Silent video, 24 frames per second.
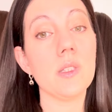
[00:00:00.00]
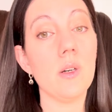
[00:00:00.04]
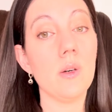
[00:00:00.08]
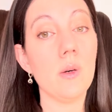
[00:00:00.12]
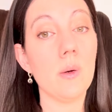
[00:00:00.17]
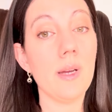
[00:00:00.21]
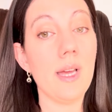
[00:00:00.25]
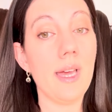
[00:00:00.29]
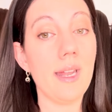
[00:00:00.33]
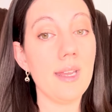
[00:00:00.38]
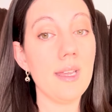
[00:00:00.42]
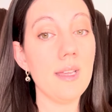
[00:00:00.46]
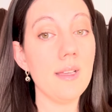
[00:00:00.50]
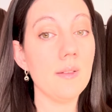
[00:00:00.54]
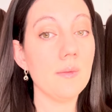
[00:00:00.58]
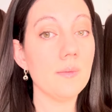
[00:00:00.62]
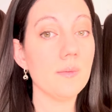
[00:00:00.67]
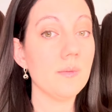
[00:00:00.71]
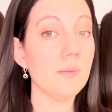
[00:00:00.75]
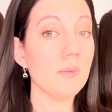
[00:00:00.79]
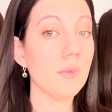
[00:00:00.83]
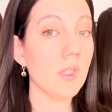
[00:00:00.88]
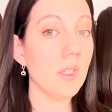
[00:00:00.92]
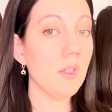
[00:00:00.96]
already
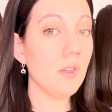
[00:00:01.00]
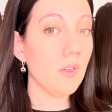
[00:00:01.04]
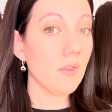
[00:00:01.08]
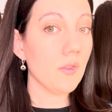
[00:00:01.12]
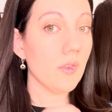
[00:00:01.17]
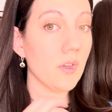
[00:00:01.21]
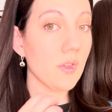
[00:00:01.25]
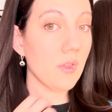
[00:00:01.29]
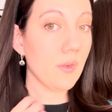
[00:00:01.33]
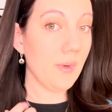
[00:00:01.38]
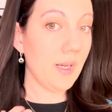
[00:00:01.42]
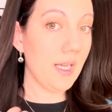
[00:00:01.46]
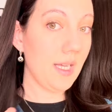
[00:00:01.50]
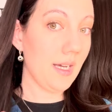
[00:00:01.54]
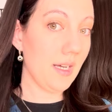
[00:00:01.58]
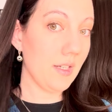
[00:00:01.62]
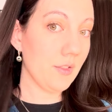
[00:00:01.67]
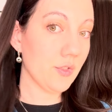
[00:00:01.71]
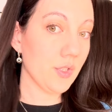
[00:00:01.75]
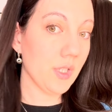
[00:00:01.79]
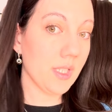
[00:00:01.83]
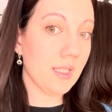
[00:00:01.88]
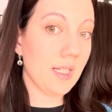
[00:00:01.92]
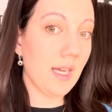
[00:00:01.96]
for
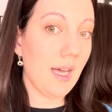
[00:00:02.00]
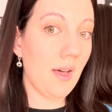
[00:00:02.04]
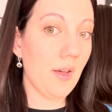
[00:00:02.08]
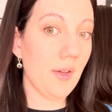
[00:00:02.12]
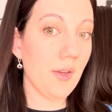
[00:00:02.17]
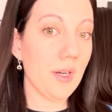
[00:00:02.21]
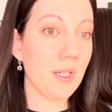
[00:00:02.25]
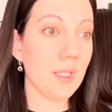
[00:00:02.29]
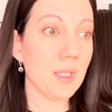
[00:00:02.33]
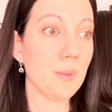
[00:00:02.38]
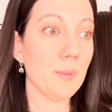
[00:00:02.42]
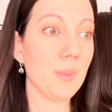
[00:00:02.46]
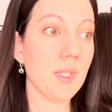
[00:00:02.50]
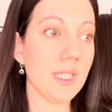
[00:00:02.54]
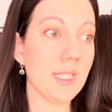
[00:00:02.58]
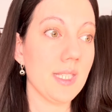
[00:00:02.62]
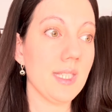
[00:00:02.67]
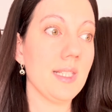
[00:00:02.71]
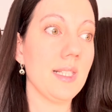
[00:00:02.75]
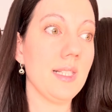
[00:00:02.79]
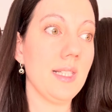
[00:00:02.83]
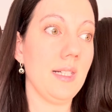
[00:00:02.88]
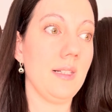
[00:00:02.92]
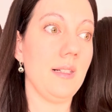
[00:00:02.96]
$300, but
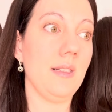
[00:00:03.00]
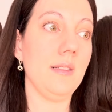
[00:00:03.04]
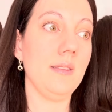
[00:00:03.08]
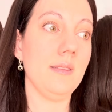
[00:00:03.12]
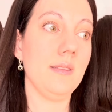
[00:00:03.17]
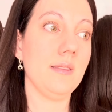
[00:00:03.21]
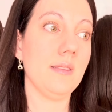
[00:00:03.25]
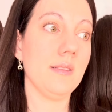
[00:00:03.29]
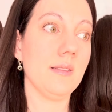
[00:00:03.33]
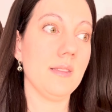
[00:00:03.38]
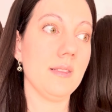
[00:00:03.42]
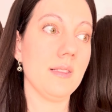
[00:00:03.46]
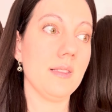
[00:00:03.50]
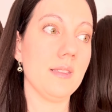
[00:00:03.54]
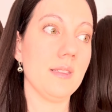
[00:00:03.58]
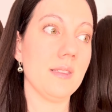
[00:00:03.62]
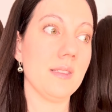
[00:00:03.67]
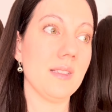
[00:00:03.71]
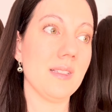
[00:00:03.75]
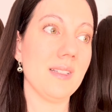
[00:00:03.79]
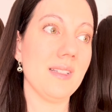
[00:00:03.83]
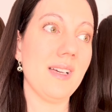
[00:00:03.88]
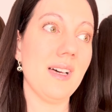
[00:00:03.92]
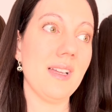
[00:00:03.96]
still,
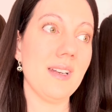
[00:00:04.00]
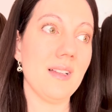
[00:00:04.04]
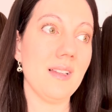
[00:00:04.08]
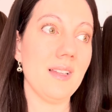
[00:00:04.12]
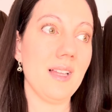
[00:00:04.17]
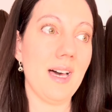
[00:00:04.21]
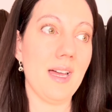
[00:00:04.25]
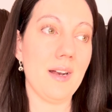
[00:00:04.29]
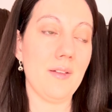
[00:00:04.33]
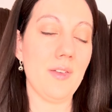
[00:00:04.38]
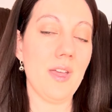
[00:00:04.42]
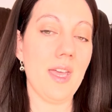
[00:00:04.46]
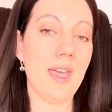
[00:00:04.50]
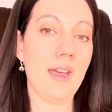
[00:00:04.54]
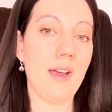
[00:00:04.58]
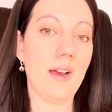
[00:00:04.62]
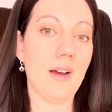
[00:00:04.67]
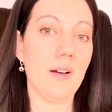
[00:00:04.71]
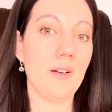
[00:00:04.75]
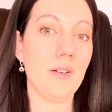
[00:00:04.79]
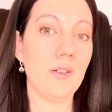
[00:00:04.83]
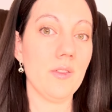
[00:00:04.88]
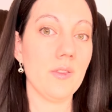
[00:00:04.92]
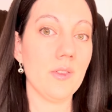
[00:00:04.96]
it's not a lot of
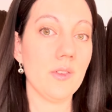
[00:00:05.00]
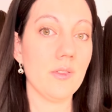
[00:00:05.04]
hair.